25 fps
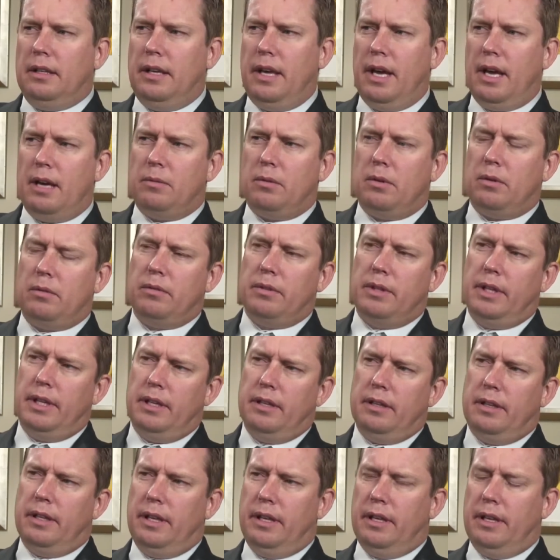Yeah, well,
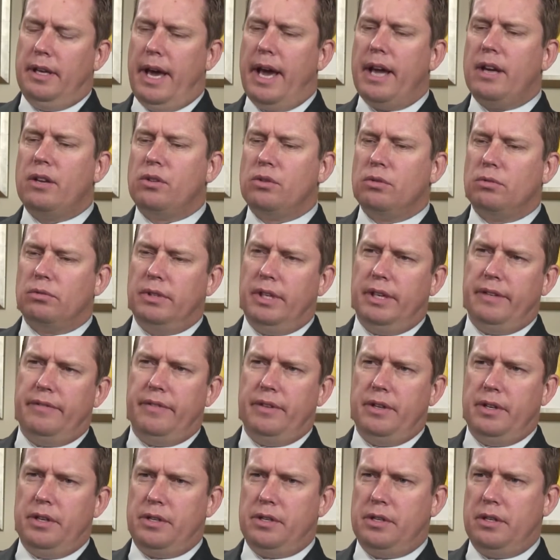the actual
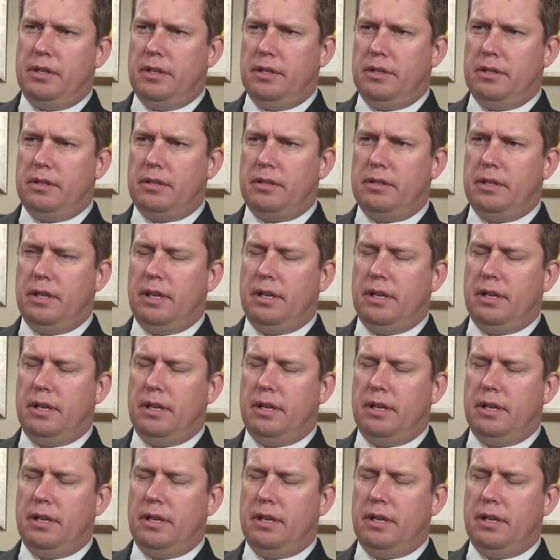definition is,